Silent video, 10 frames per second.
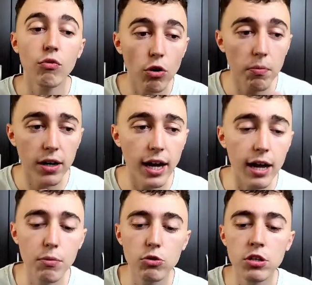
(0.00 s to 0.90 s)
from
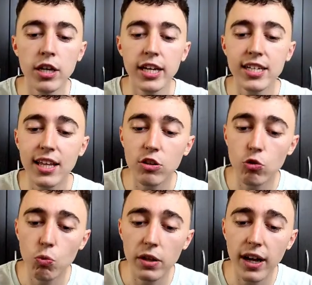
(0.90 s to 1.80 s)
HiveOS is
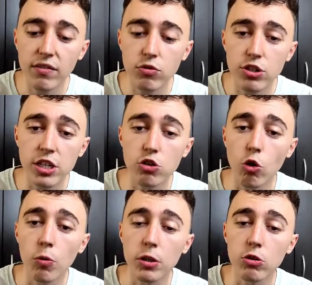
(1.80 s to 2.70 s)
that you will have to change
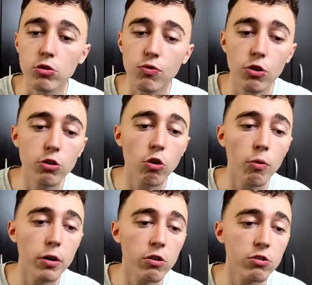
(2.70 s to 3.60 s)
your overclocks. For your
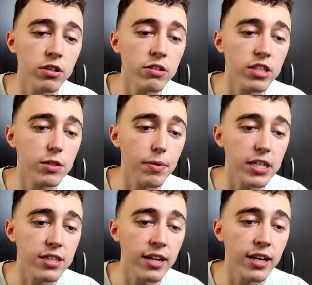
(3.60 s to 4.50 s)
overclocks, there is this
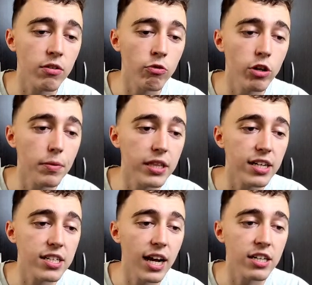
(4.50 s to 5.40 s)
page that I recommend,
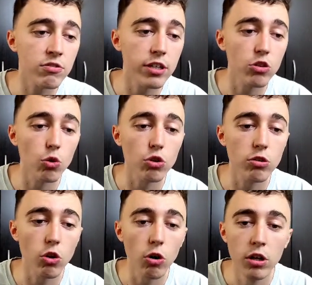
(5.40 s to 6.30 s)
that is
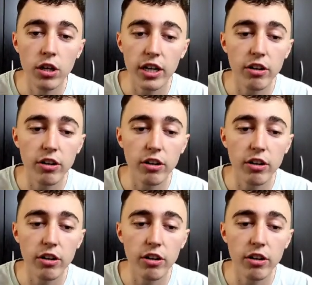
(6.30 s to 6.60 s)
hashrate.no.